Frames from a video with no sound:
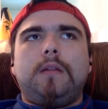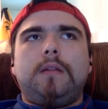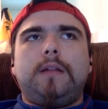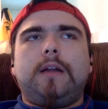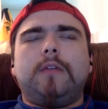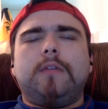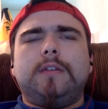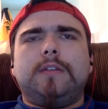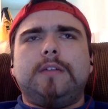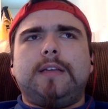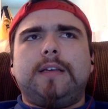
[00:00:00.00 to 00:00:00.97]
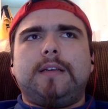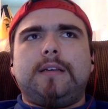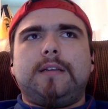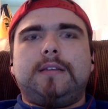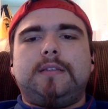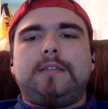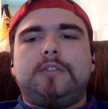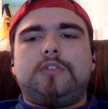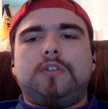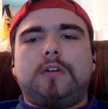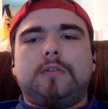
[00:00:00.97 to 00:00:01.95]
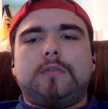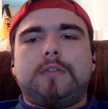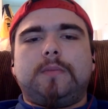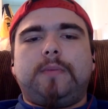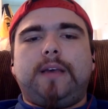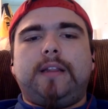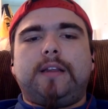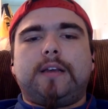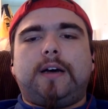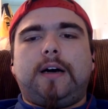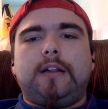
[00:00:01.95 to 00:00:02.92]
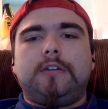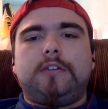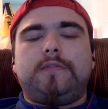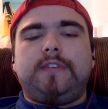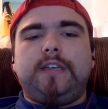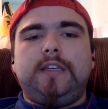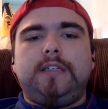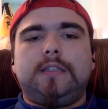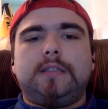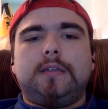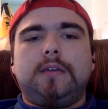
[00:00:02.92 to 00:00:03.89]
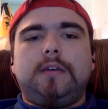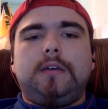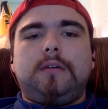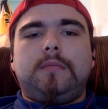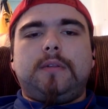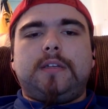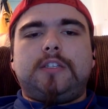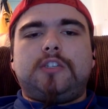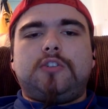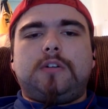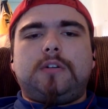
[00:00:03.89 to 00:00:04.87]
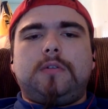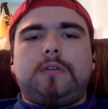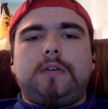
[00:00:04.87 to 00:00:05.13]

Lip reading: Not only do they struggle to pay the college fees, but they struggle